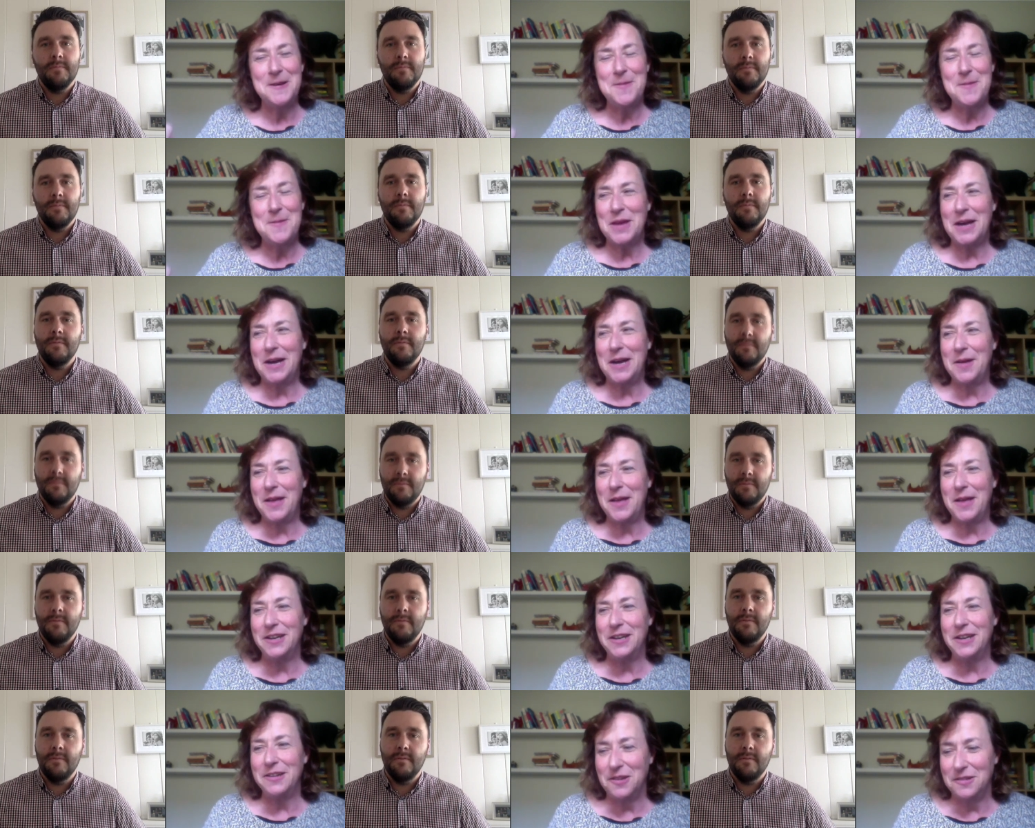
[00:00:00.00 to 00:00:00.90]
Speaker 1: Uh, and
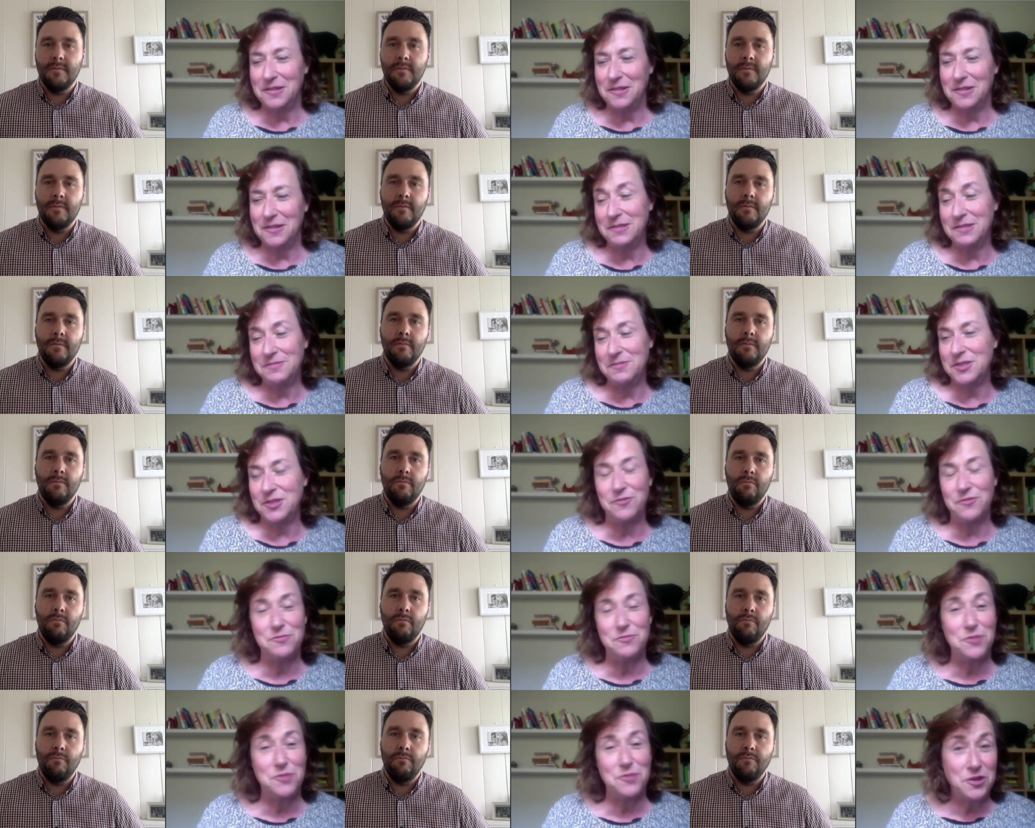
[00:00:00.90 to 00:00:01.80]
I, I sort of
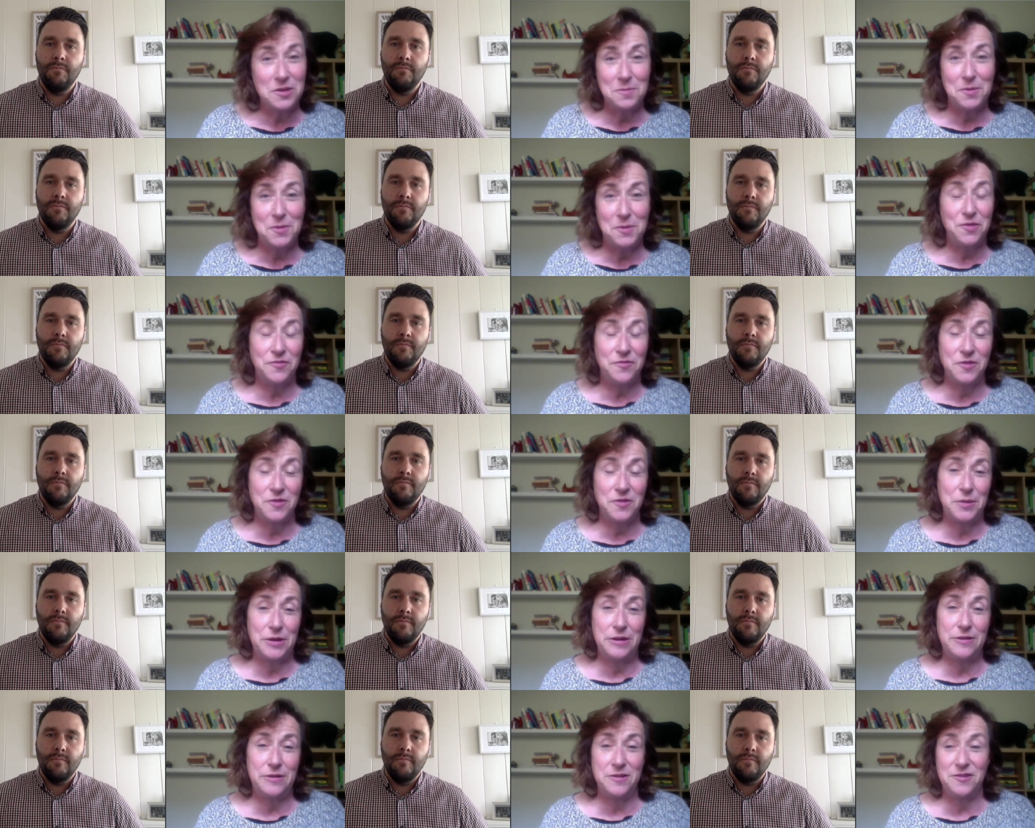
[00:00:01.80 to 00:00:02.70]
wrote them over a
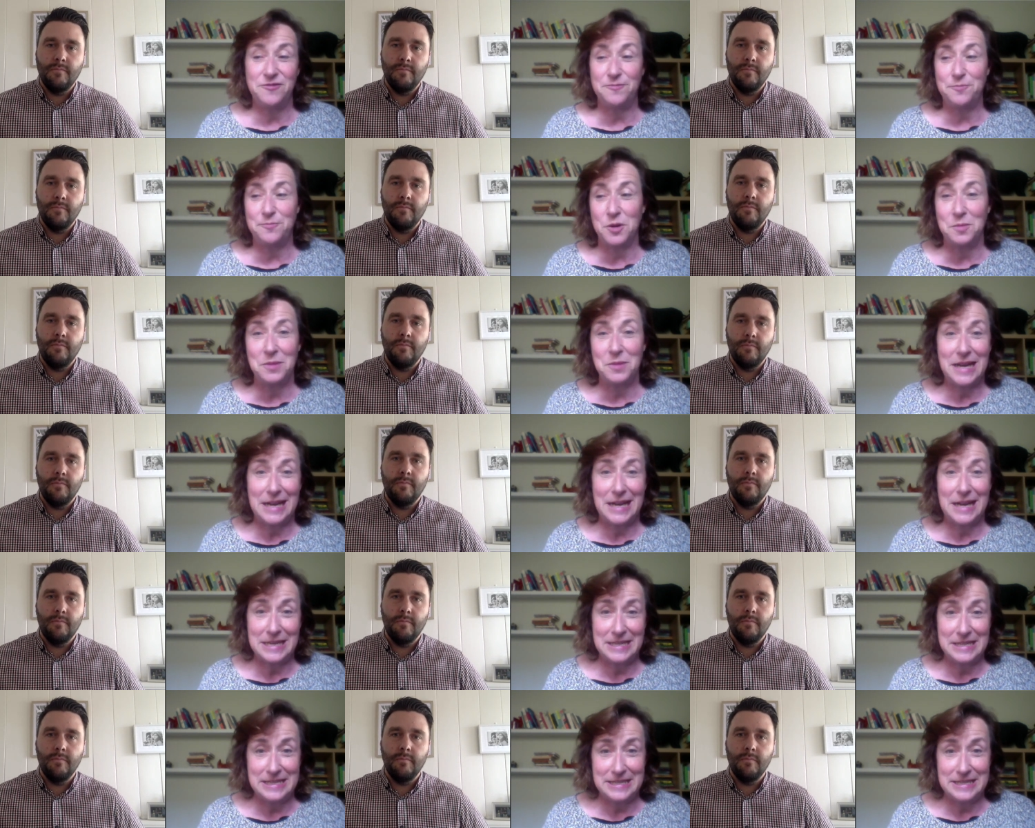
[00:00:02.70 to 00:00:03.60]
period of probably eight
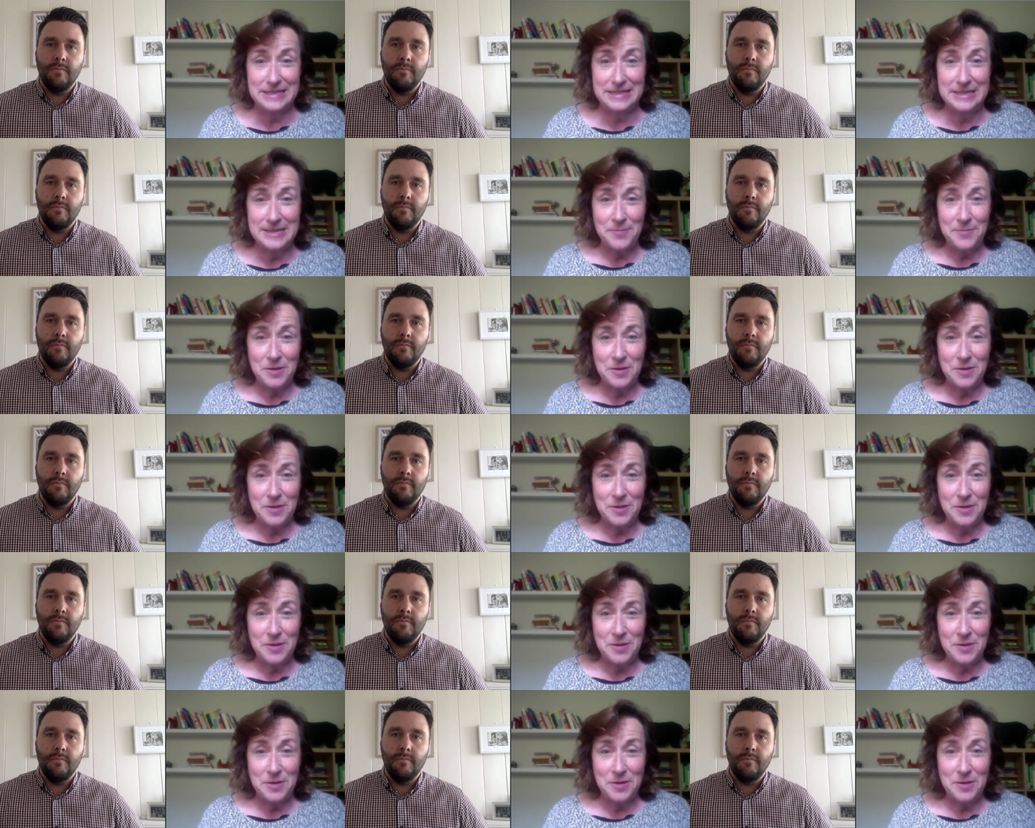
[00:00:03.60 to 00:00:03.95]
years,